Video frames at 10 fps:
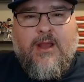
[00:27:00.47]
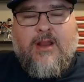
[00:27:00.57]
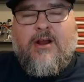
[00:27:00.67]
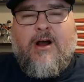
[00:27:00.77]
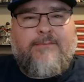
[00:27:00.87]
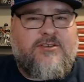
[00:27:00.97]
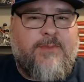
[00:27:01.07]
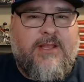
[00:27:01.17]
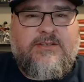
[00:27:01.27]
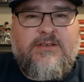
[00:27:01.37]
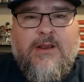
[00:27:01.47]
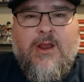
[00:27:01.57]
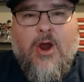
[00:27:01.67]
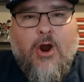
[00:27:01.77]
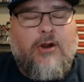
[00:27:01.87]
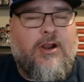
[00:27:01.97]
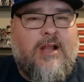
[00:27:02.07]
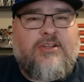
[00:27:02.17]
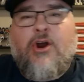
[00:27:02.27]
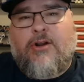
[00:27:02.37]
accomplishments are
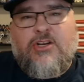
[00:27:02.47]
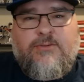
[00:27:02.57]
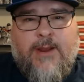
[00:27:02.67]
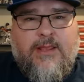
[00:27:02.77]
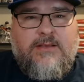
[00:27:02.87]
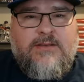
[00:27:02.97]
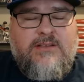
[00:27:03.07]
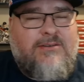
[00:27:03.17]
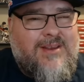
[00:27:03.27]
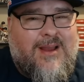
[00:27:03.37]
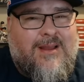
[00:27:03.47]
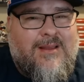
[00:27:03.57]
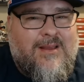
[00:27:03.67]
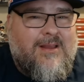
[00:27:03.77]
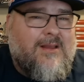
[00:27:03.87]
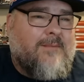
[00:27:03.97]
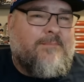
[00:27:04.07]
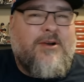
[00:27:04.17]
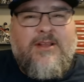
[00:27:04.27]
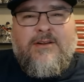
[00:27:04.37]
not tarnished by this. And so, yeah,
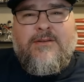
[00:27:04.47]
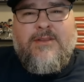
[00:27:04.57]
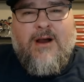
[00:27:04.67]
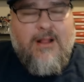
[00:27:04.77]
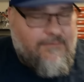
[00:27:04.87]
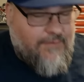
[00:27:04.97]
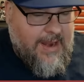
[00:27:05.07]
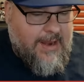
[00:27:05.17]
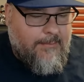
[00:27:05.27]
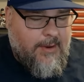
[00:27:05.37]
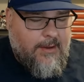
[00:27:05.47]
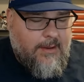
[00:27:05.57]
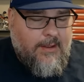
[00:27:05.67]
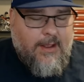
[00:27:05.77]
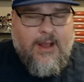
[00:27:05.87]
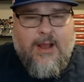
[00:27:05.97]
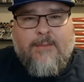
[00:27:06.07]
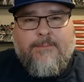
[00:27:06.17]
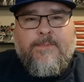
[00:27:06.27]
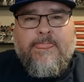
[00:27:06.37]
put the dude in the Hall of Fame.
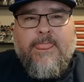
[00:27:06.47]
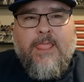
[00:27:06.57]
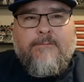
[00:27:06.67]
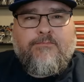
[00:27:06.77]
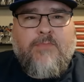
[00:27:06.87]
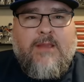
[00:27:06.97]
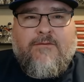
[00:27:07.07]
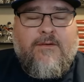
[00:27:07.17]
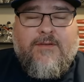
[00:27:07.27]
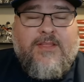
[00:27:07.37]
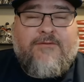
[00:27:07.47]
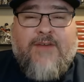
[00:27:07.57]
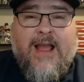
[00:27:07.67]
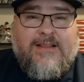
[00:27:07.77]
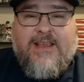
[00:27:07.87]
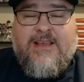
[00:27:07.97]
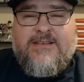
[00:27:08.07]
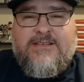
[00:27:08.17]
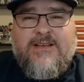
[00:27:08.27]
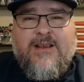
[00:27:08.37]
The fact
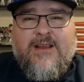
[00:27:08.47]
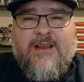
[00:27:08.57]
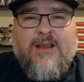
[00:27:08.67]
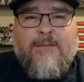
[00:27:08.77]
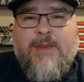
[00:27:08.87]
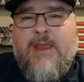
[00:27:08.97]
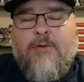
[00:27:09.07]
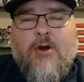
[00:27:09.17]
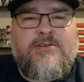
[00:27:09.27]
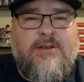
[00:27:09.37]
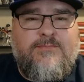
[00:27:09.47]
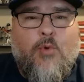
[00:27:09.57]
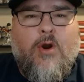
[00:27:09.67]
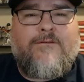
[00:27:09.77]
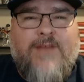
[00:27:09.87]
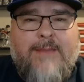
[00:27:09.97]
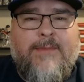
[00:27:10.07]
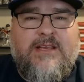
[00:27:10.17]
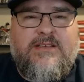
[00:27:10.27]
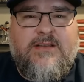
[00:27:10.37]
is, Pete Rose was more
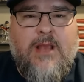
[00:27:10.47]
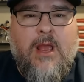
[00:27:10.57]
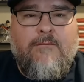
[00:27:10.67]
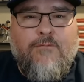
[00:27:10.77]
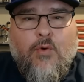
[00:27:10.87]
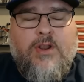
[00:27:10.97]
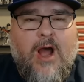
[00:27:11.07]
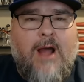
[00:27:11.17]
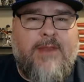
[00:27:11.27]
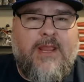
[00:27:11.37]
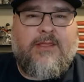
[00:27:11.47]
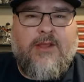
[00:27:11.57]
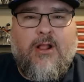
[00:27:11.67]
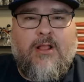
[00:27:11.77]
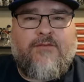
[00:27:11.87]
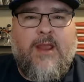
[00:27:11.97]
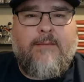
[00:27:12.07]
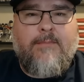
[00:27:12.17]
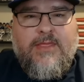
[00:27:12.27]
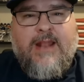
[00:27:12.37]
famous for not being in the Hall of
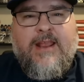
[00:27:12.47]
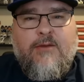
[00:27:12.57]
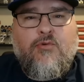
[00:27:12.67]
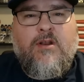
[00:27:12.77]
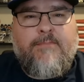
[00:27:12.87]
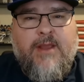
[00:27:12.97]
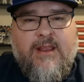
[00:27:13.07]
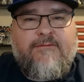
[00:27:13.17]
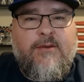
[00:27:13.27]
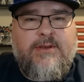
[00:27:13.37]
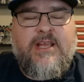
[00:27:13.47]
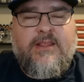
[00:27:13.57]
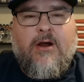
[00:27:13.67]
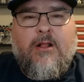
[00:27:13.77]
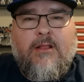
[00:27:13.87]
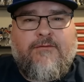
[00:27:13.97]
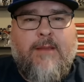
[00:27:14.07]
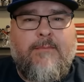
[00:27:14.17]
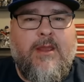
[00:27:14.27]
Fame than he would have been if he was in the Hall of Fame.